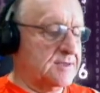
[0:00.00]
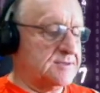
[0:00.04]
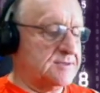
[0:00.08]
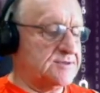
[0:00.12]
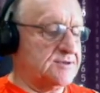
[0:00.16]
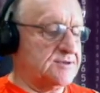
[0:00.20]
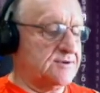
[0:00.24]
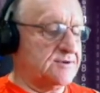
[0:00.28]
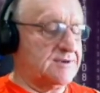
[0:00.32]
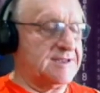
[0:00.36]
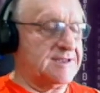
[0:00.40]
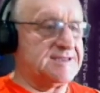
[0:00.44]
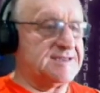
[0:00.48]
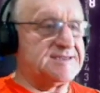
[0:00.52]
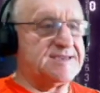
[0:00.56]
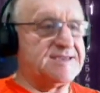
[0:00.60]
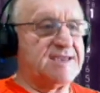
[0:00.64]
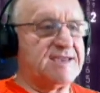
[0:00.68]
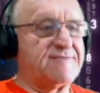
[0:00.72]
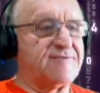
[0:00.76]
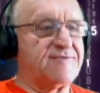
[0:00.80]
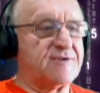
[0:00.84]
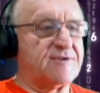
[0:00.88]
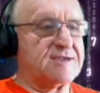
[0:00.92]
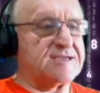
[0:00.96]
So let's
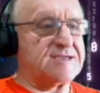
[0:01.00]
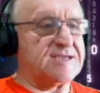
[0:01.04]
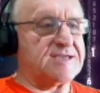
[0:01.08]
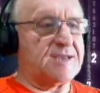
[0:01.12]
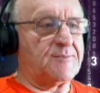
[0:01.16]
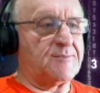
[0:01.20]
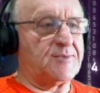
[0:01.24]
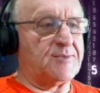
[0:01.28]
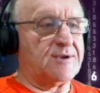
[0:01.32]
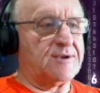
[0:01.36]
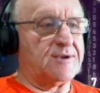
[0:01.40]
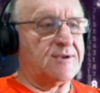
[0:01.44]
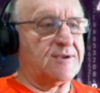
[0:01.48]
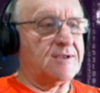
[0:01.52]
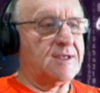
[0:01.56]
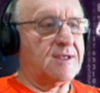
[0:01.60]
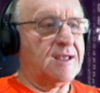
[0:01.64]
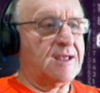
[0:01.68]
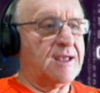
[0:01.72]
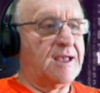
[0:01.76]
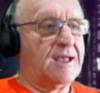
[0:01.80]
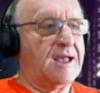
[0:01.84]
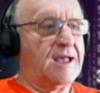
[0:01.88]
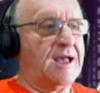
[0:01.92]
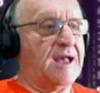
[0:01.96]
say, for example,
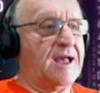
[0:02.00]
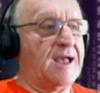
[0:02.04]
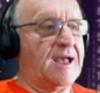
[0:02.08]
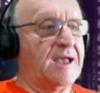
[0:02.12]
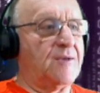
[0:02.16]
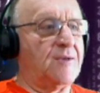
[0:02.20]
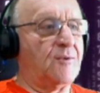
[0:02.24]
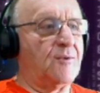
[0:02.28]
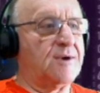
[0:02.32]
I